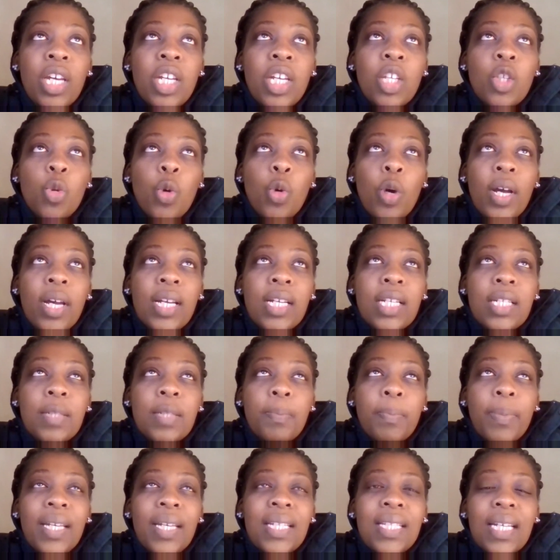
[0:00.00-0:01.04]
it was
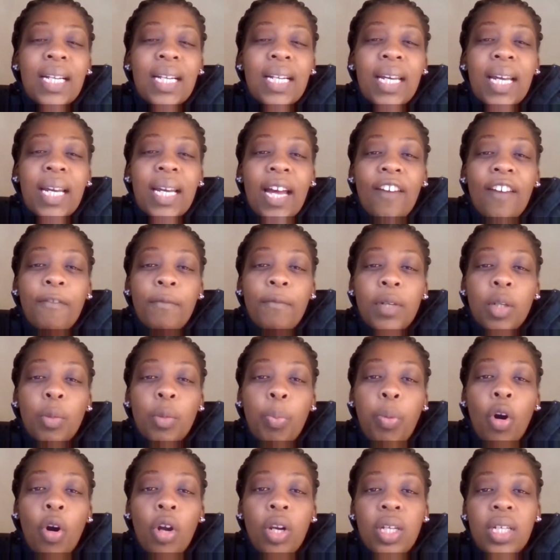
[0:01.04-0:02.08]
basically
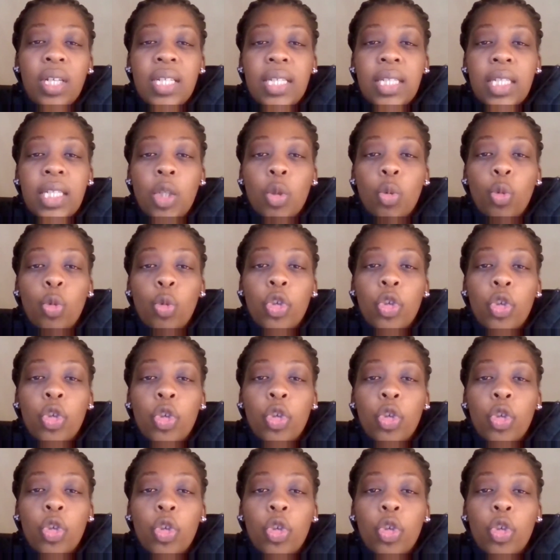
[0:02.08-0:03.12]
government policy which
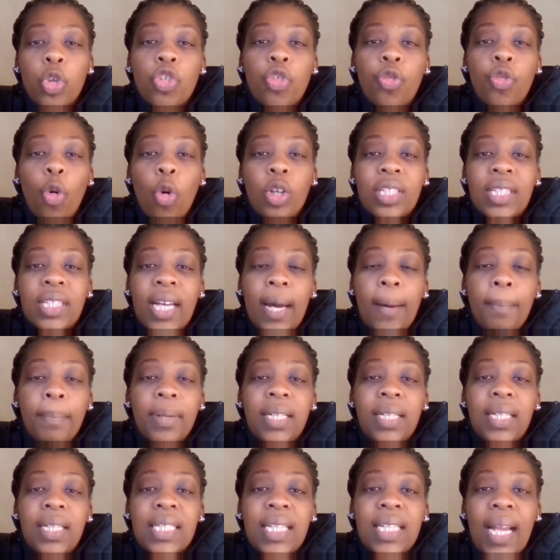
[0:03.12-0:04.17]
forced companies
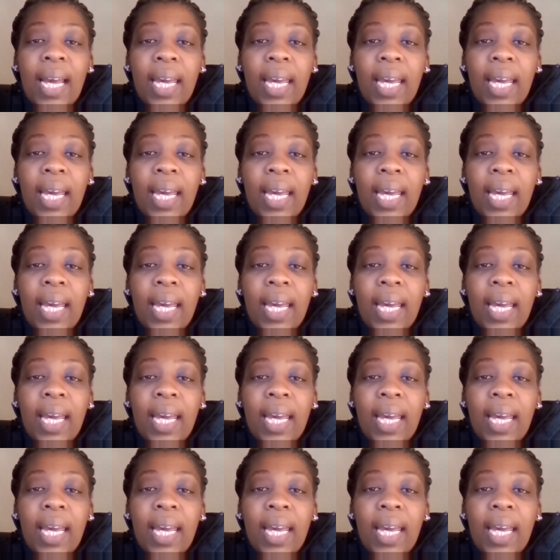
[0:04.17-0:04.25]
like